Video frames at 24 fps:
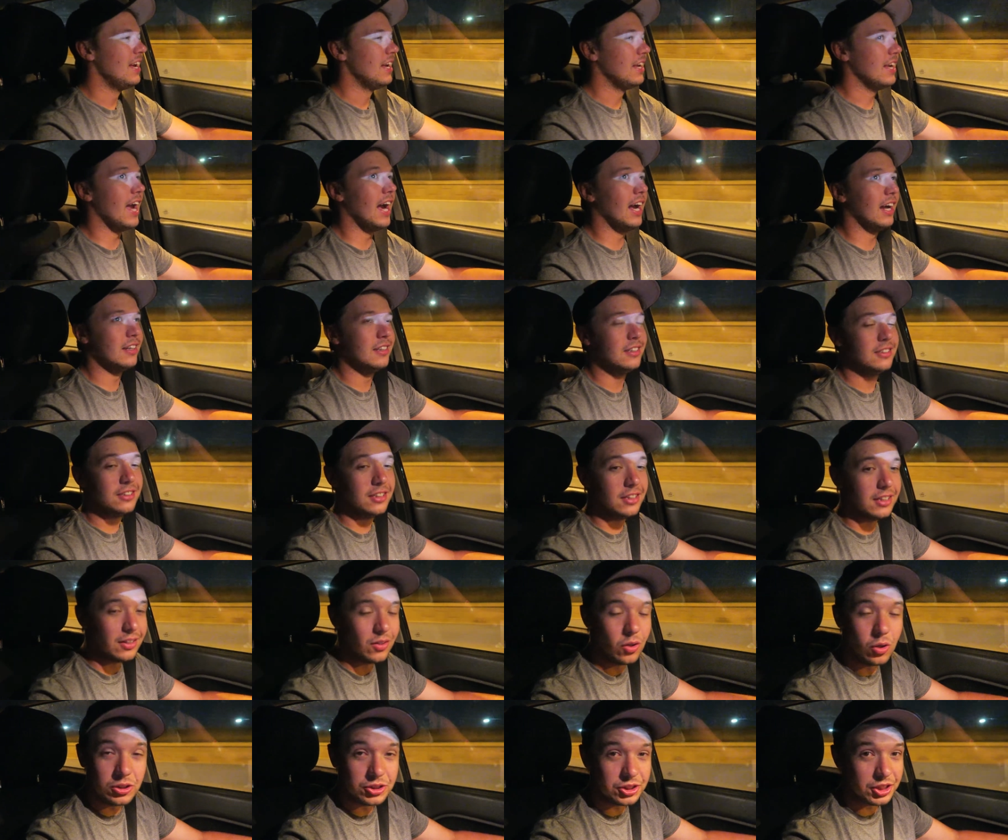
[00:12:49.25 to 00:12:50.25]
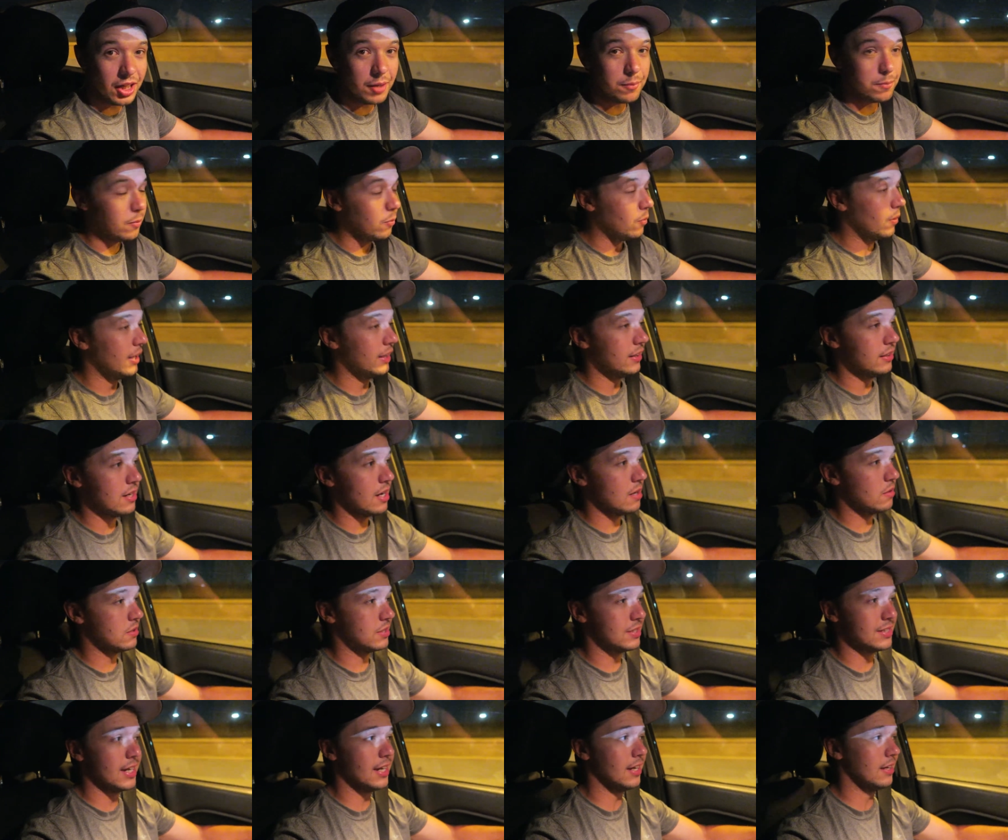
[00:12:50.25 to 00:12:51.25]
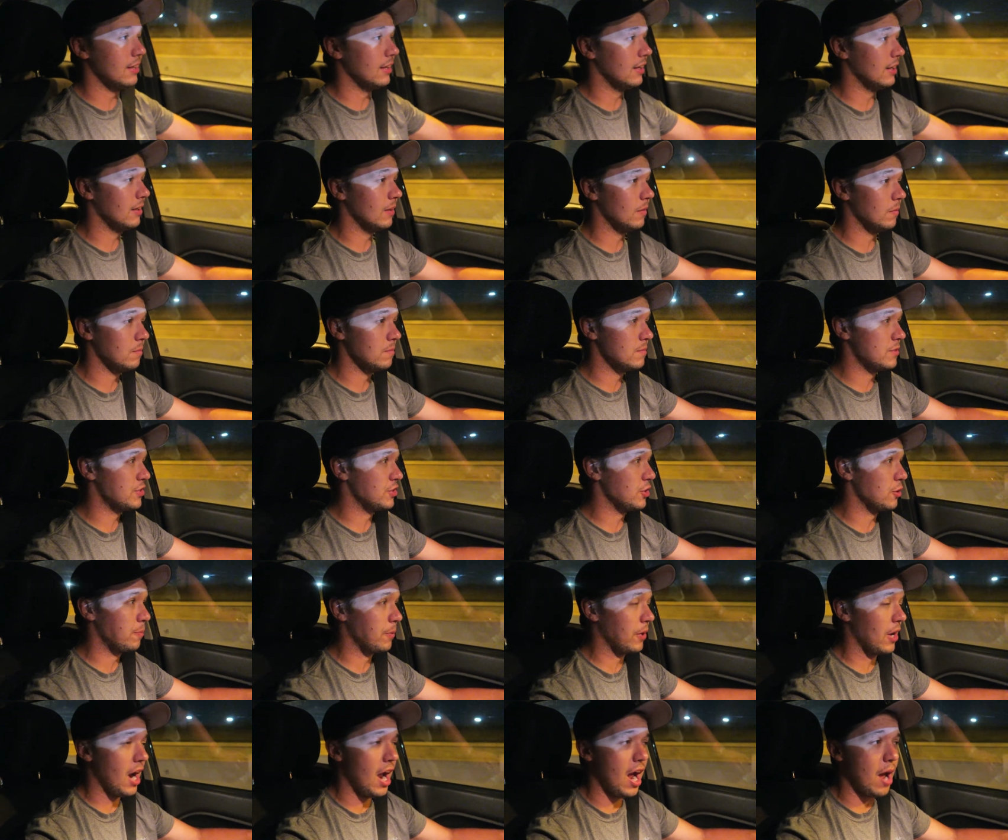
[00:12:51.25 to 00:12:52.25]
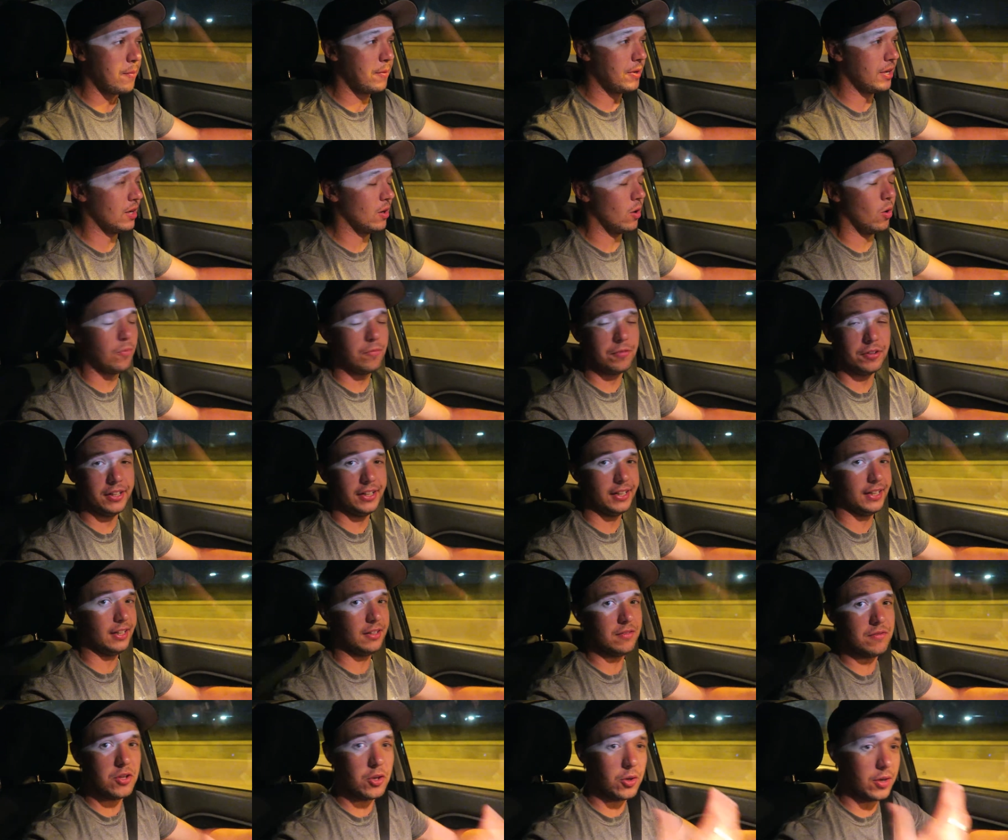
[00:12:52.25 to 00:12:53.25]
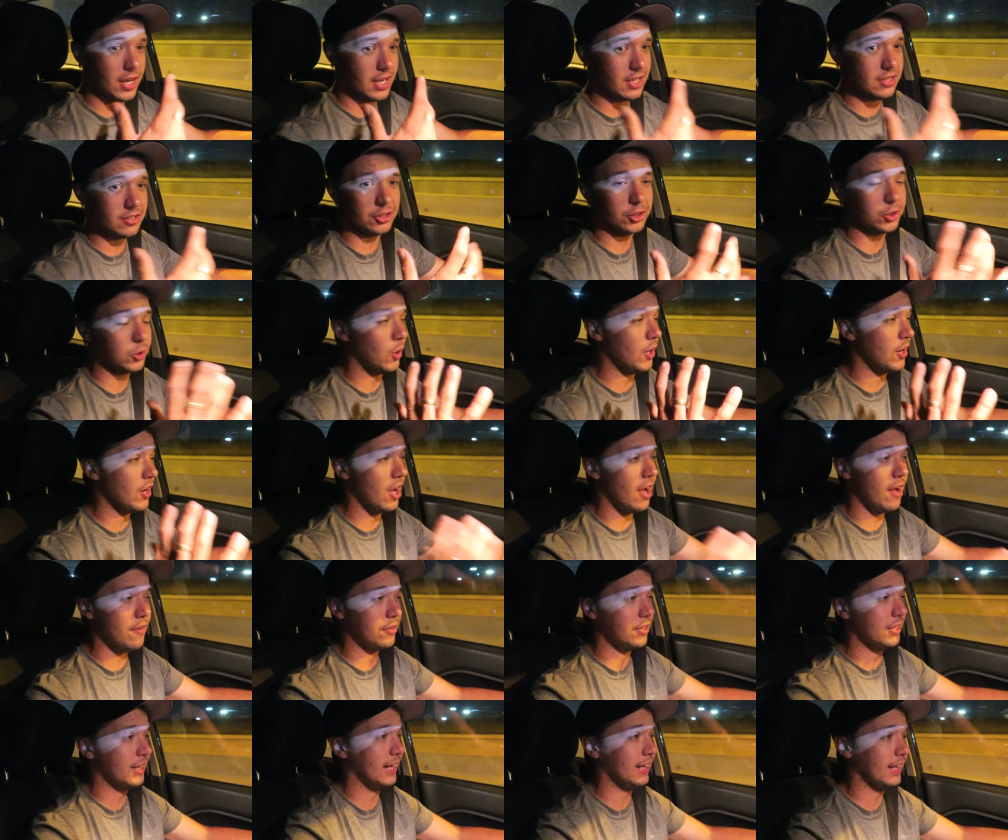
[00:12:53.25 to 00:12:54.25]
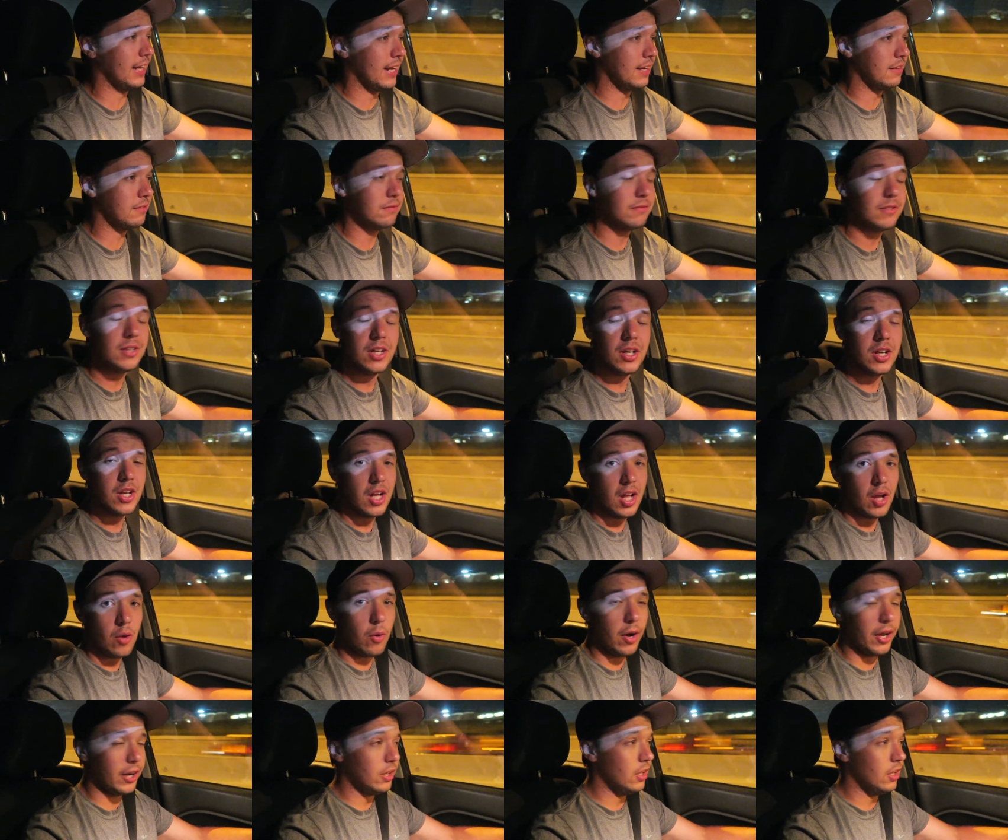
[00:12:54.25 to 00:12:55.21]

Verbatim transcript: Yeah, the whole trip went outstanding. Super happy. Hopefully you guys enjoyed everything that went